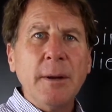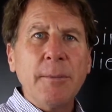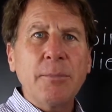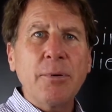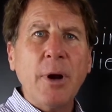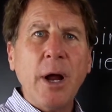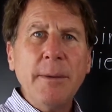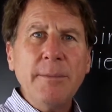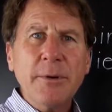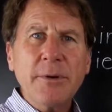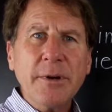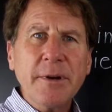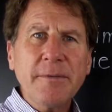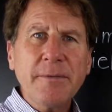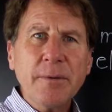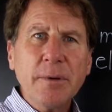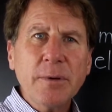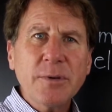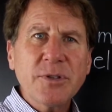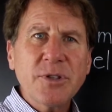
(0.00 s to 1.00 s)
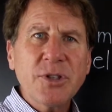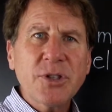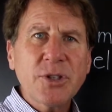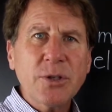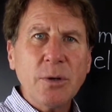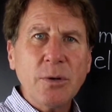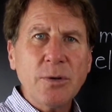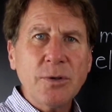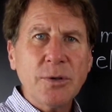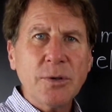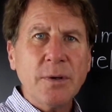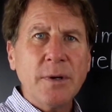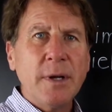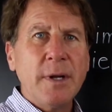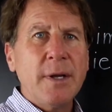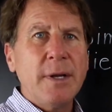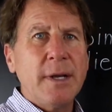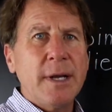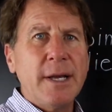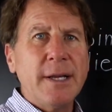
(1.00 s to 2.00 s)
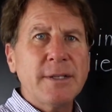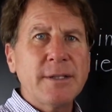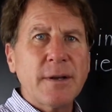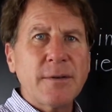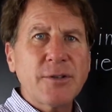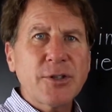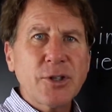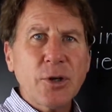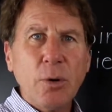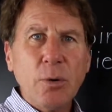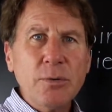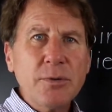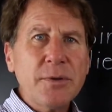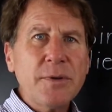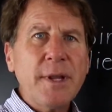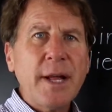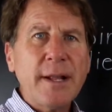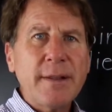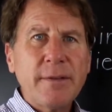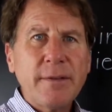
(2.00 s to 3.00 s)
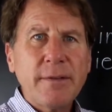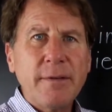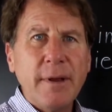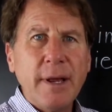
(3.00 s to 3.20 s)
Primary frozen shoulder is a shoulder that